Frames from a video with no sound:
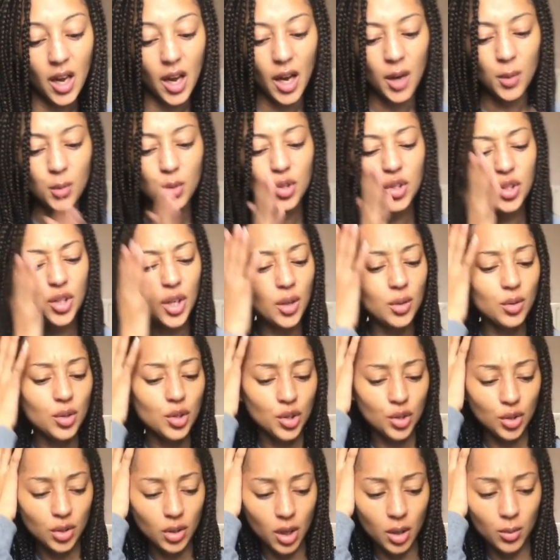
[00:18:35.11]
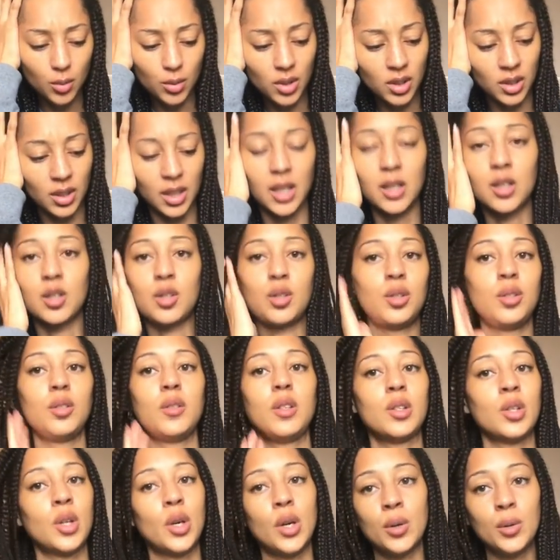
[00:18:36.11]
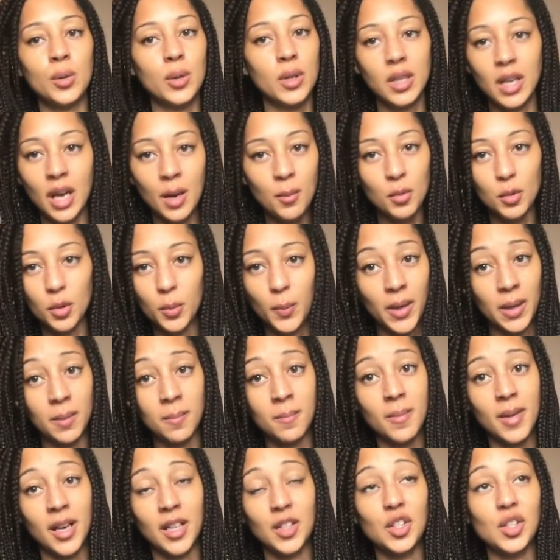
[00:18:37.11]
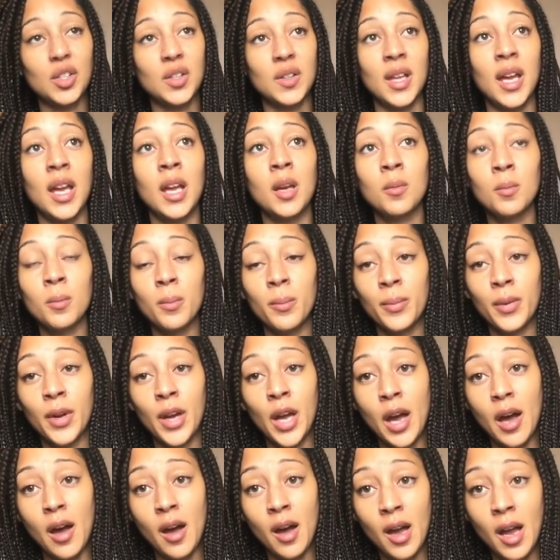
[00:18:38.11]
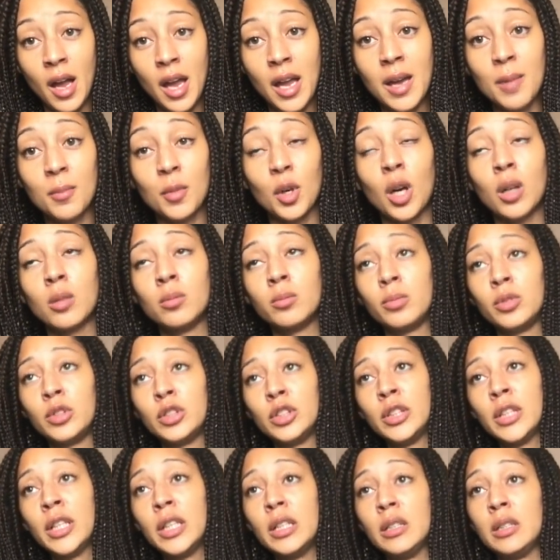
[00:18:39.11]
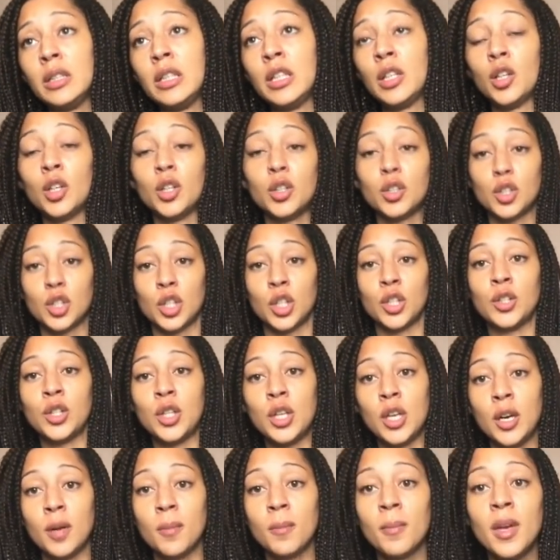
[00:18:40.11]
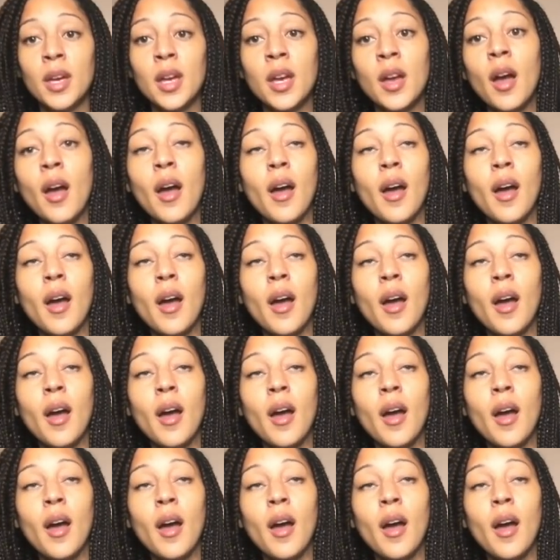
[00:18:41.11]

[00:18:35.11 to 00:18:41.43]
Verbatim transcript: I was so sure I wasn't going to do this whole enamel pin badge thing, but I am completely hooked on them.